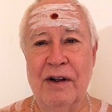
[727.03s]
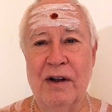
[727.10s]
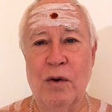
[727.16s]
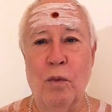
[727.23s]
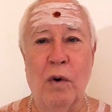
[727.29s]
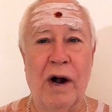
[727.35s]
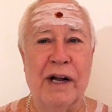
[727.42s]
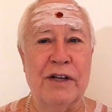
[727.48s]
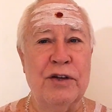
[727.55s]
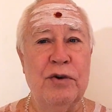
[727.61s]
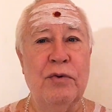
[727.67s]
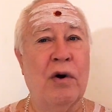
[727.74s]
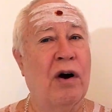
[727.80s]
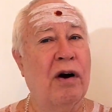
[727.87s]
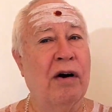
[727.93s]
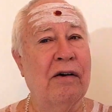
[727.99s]
While
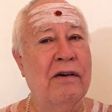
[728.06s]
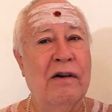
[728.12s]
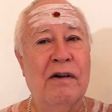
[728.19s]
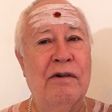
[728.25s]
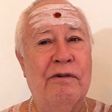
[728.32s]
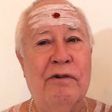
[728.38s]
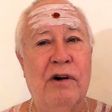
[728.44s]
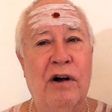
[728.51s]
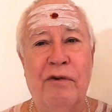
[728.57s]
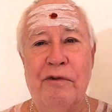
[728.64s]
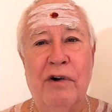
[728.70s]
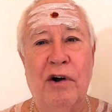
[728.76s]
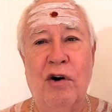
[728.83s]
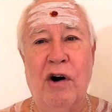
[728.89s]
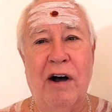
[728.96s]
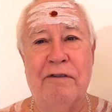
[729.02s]
you are
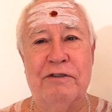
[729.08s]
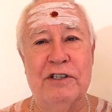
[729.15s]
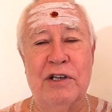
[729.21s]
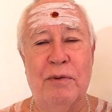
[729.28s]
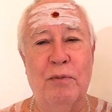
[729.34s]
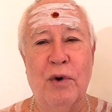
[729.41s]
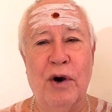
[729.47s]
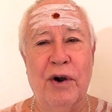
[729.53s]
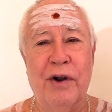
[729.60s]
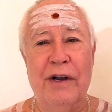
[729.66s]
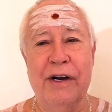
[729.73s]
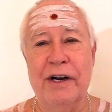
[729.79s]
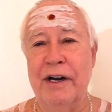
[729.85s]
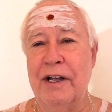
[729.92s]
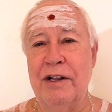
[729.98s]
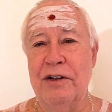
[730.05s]
off somewhere in
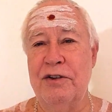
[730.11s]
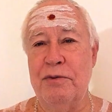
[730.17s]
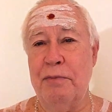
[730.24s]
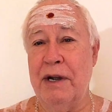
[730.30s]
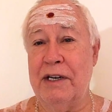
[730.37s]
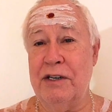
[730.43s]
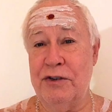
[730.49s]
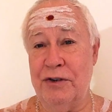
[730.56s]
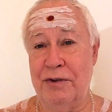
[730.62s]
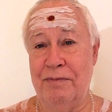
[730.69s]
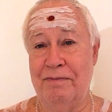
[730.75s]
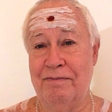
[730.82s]
another dimension.